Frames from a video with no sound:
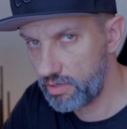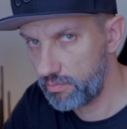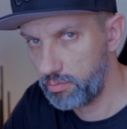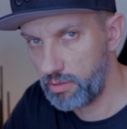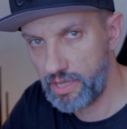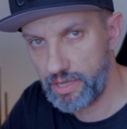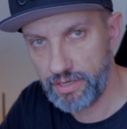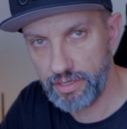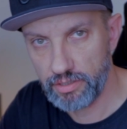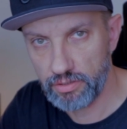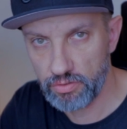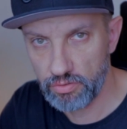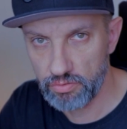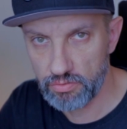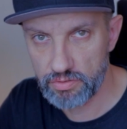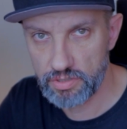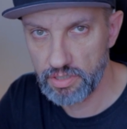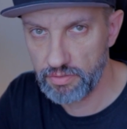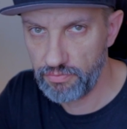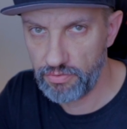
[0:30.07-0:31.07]
planning to
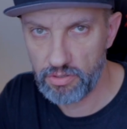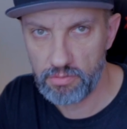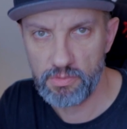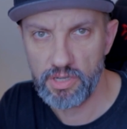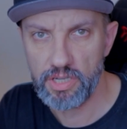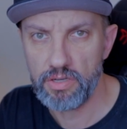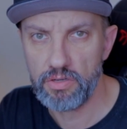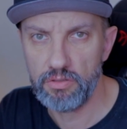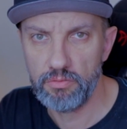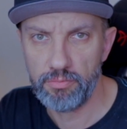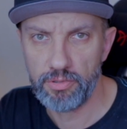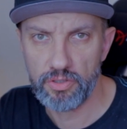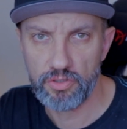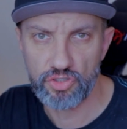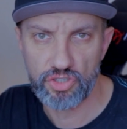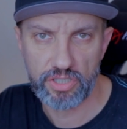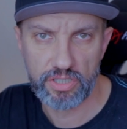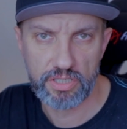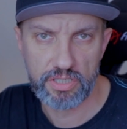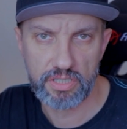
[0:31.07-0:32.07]
use it for my own
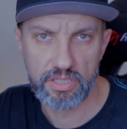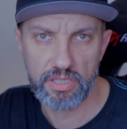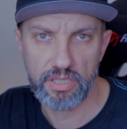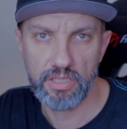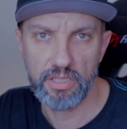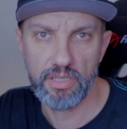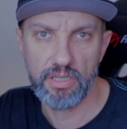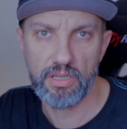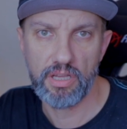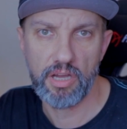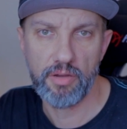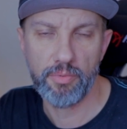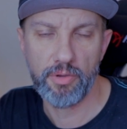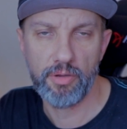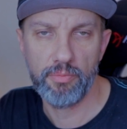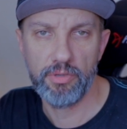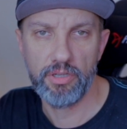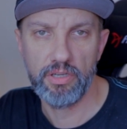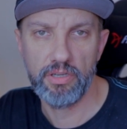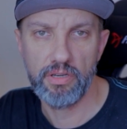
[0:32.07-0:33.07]
projects in
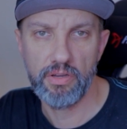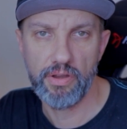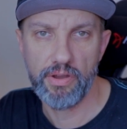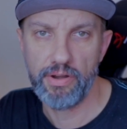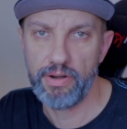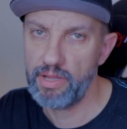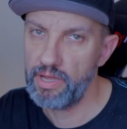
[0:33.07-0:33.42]
upcoming year